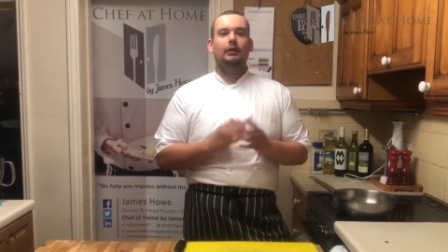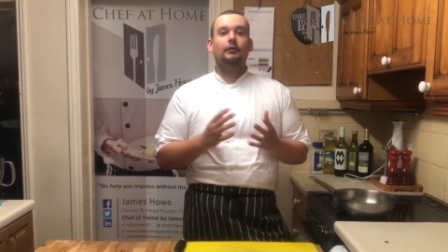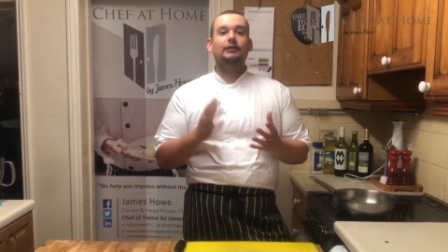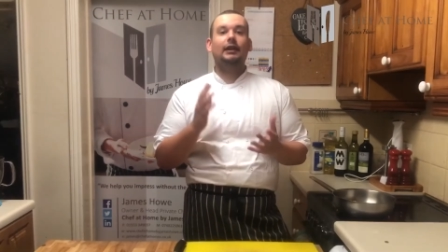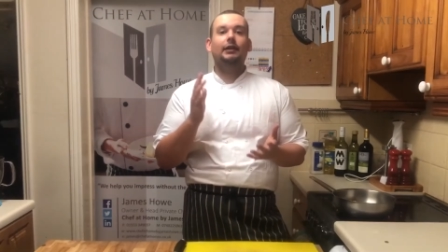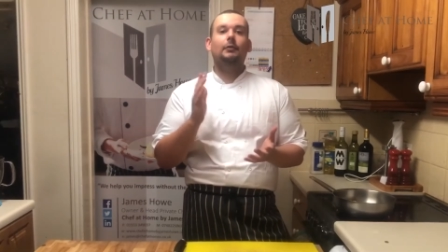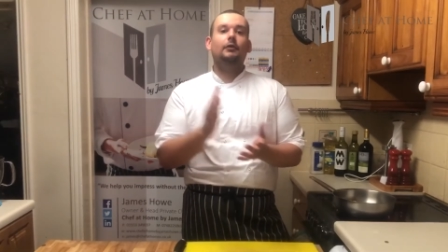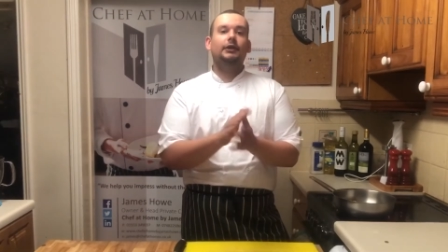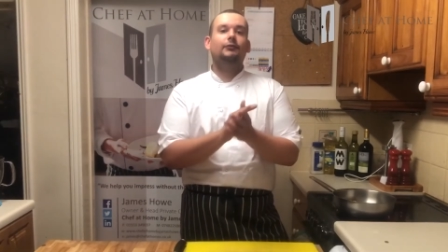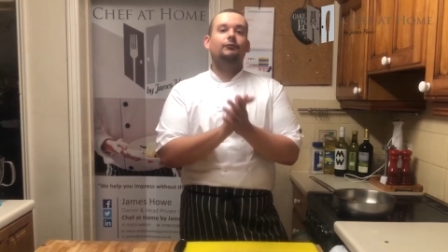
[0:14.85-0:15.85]
Looks like you
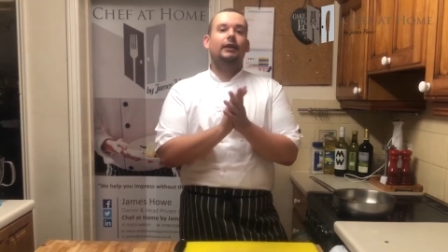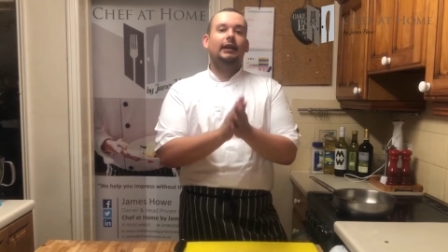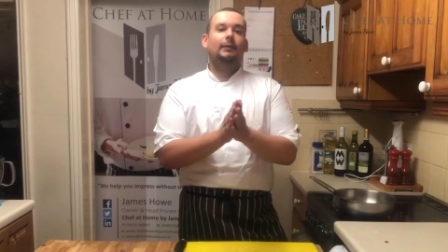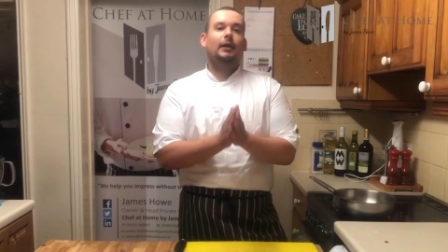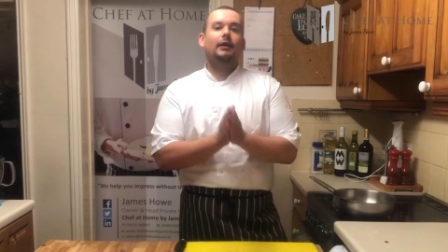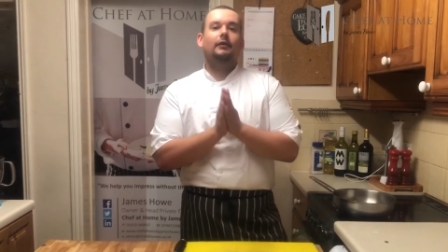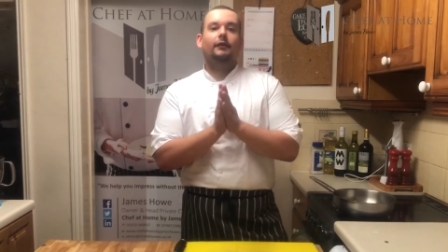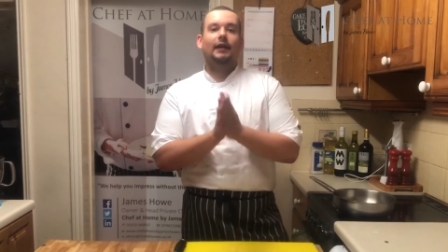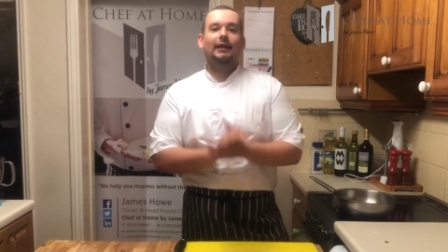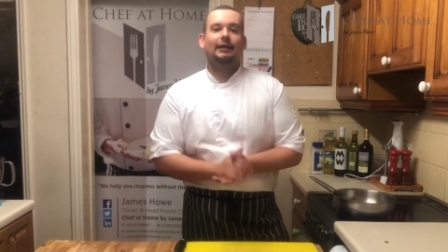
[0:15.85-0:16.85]
all did really well
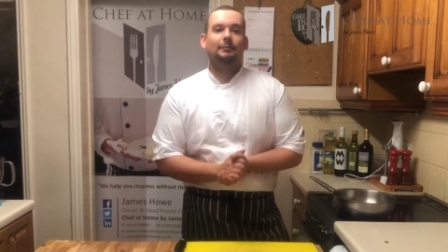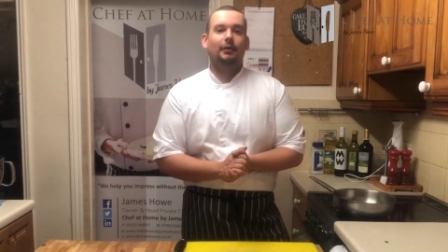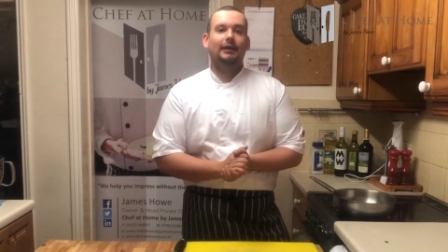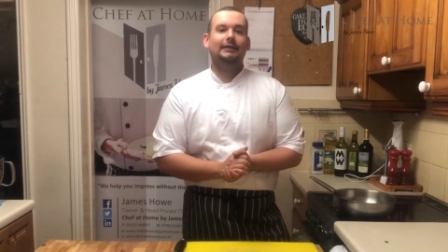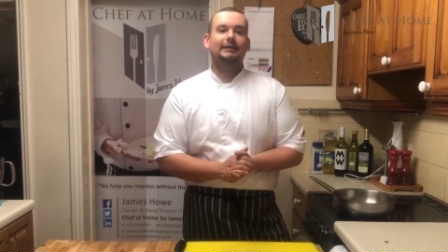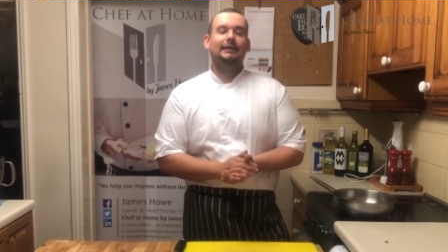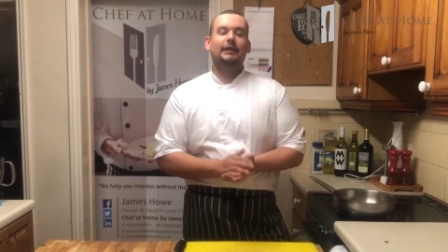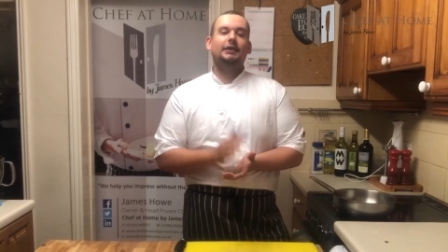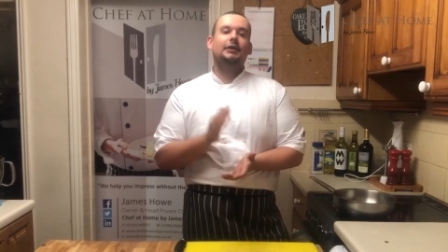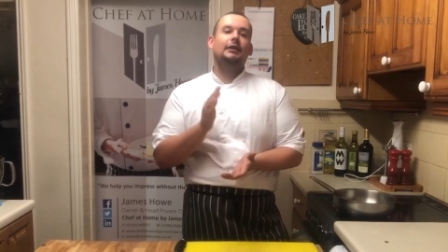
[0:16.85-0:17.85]
on that last practice dish.